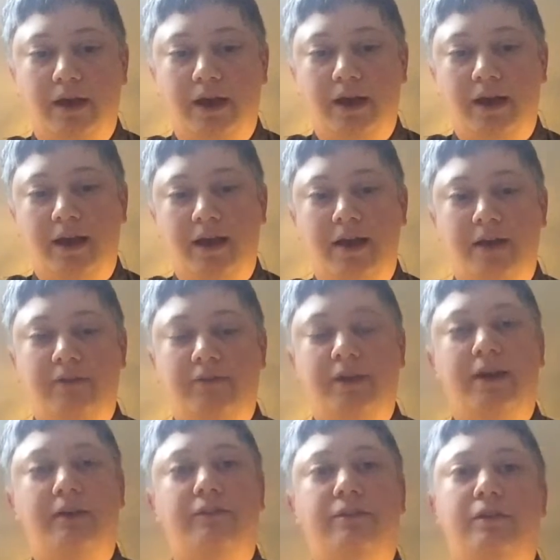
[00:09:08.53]
I have,
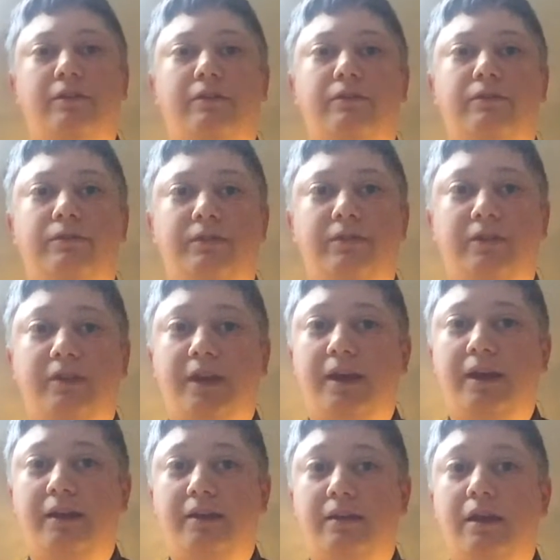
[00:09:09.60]
as of to
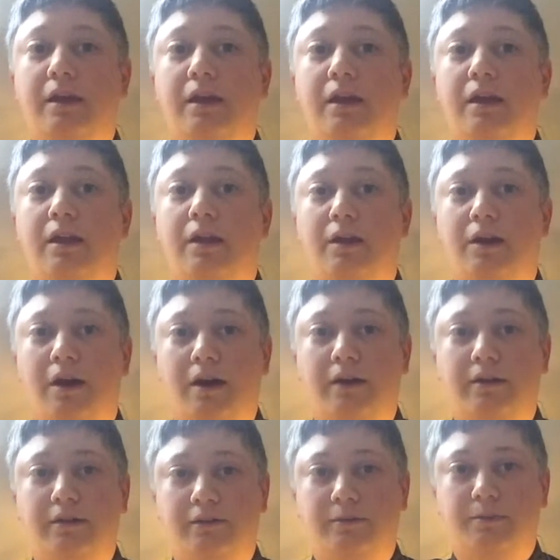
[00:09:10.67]
date,
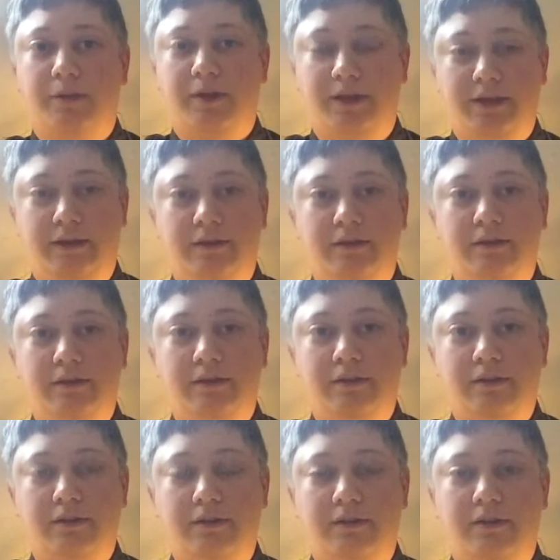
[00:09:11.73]
not explained
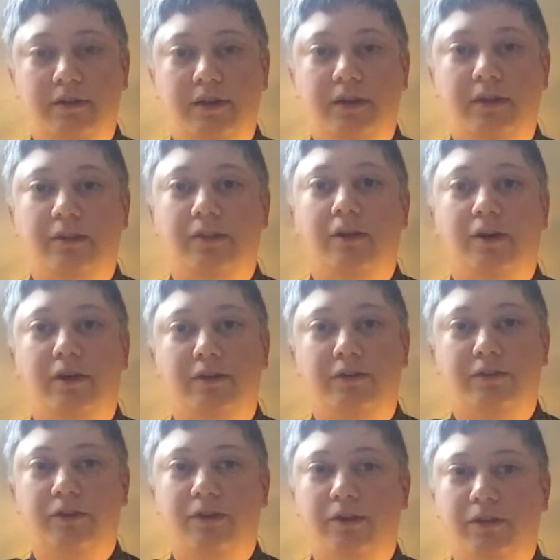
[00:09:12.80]
to the
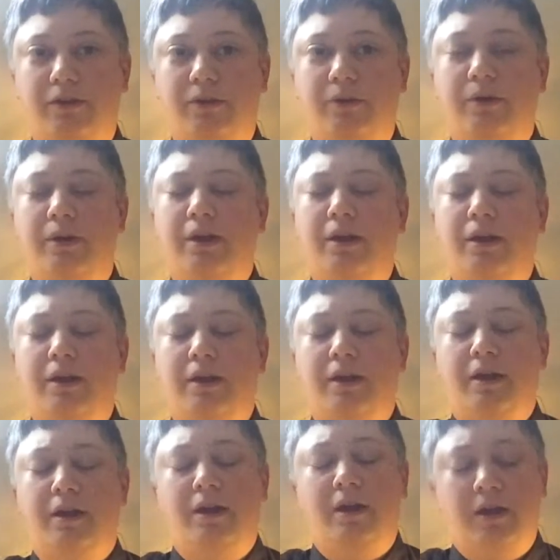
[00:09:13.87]
in-laws, although
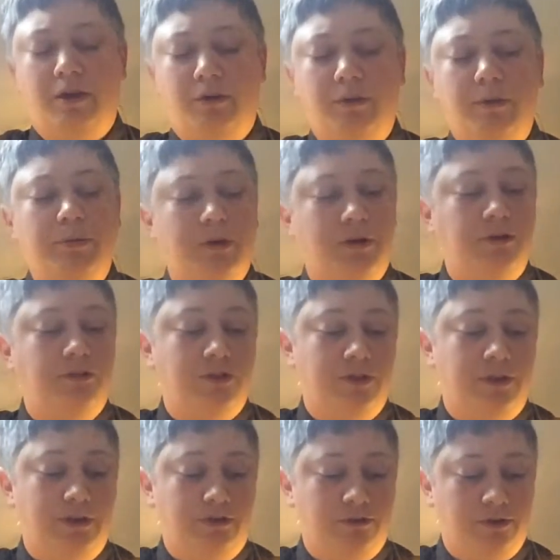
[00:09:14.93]
we're pretty
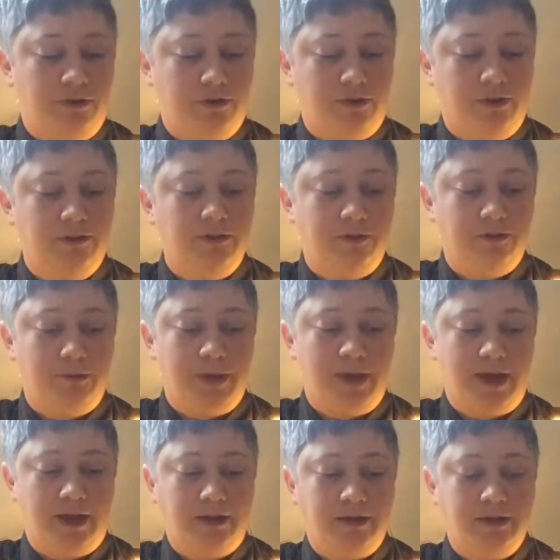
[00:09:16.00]
sure they strongly
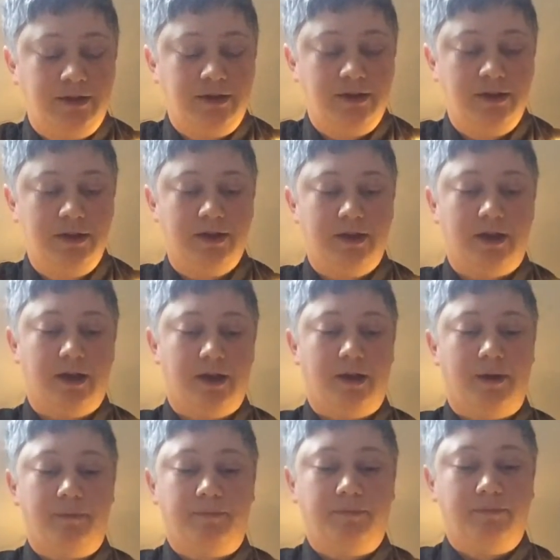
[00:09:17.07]
suspect.
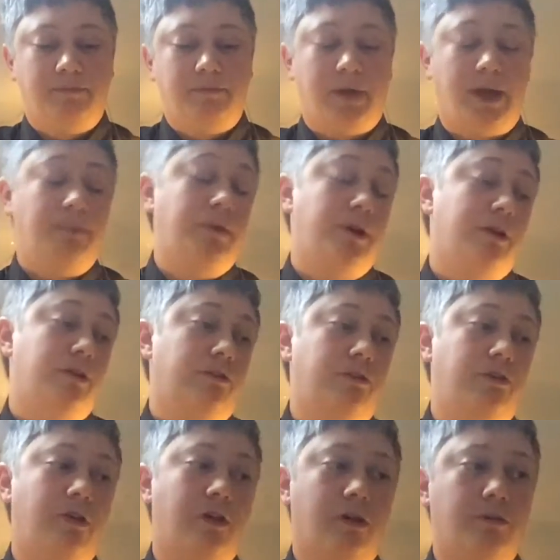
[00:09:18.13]
My
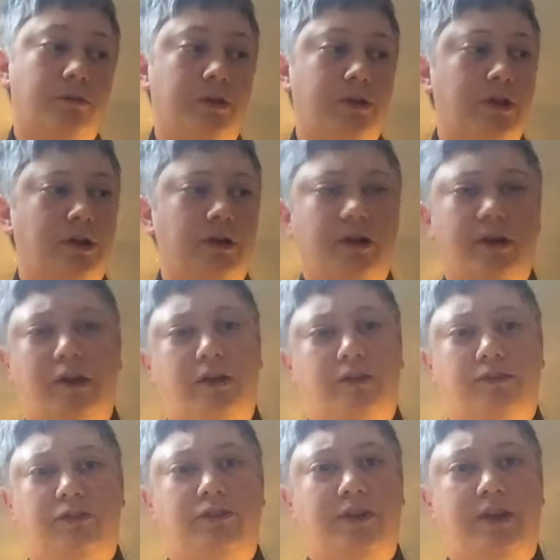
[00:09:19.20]
parents know, but they're in
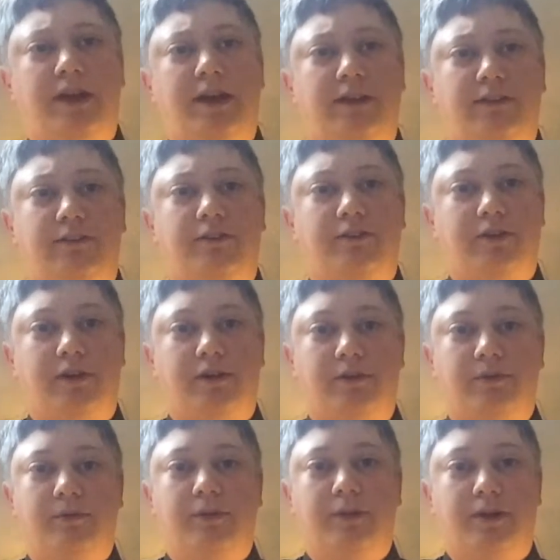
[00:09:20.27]
another state, so
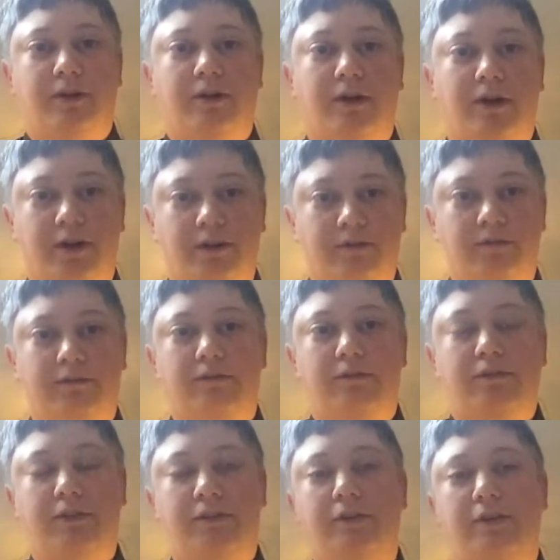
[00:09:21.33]
they're not
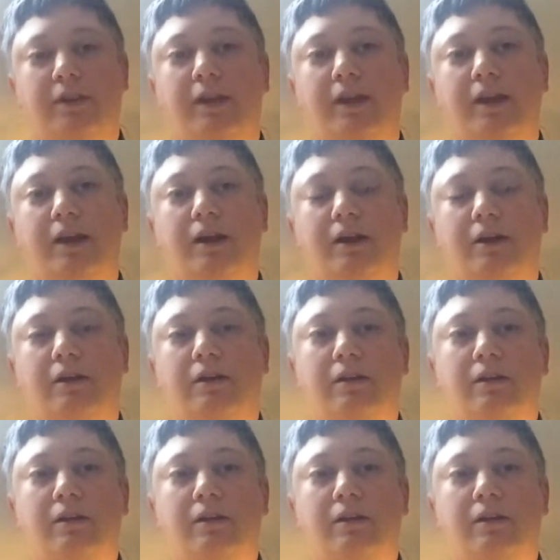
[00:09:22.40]
physically here.